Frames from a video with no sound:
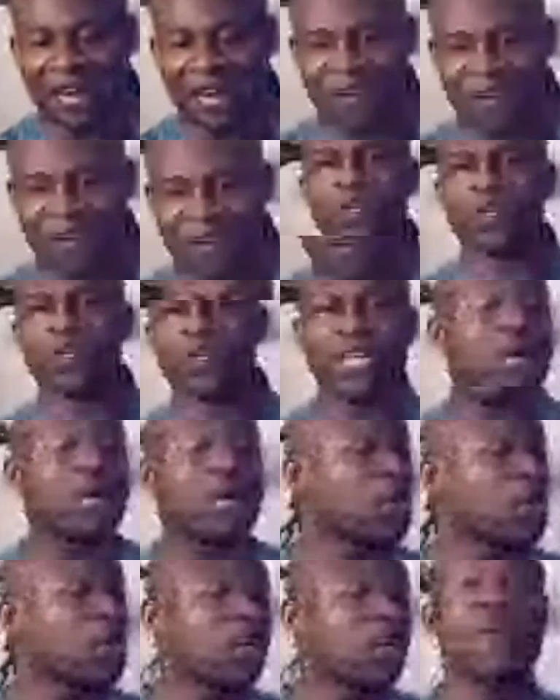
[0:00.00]
Okay, that was
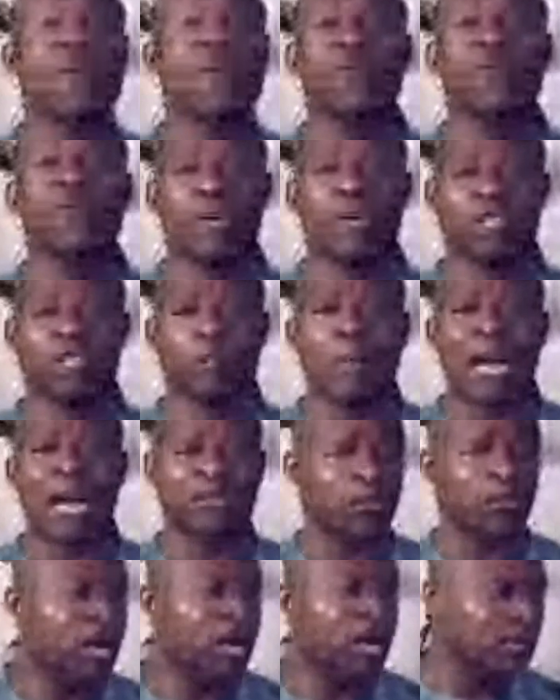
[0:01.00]
a great question, by the way.